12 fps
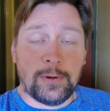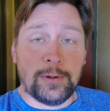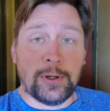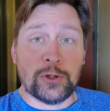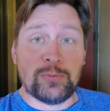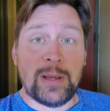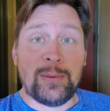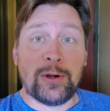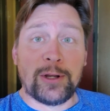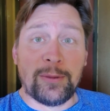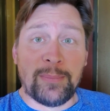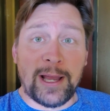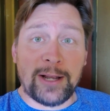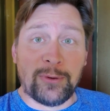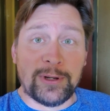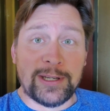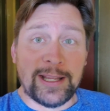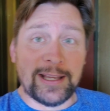who knows? Maybe I'll come back
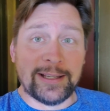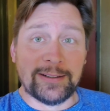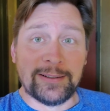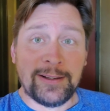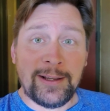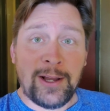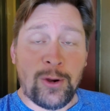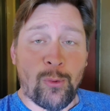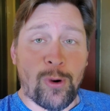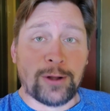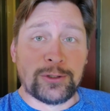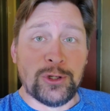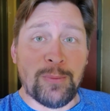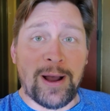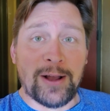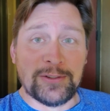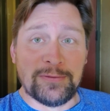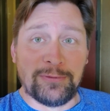one day and walk 2
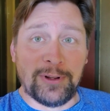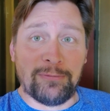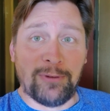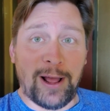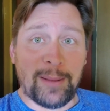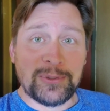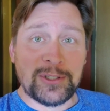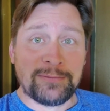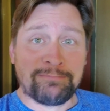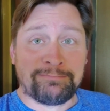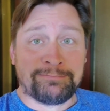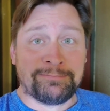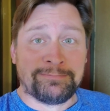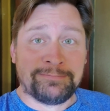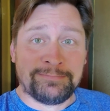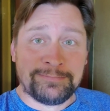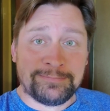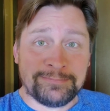miles in flip-flops.
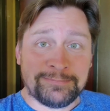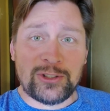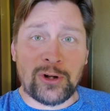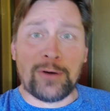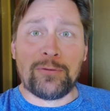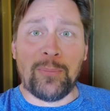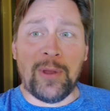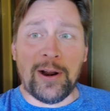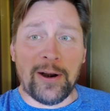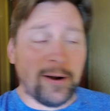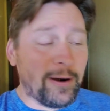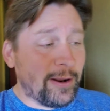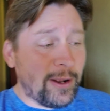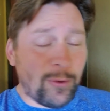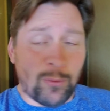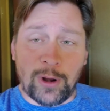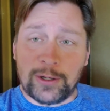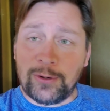Started from there,
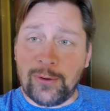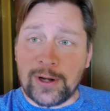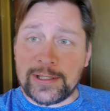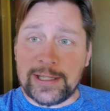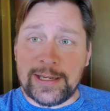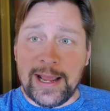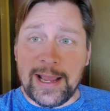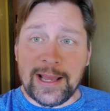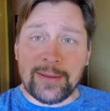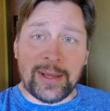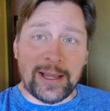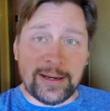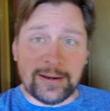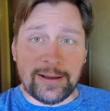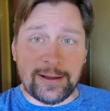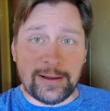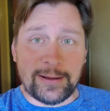walked across the dam and